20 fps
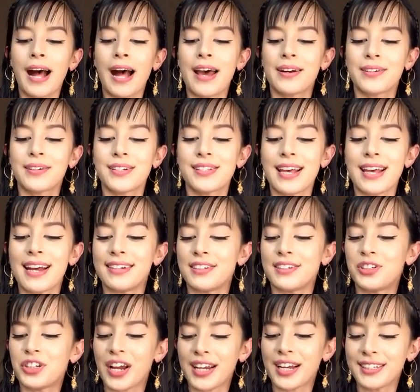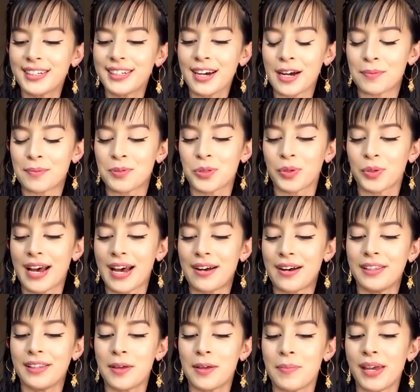platters and jade cups
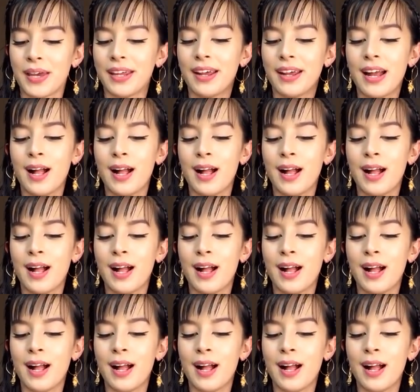without limit.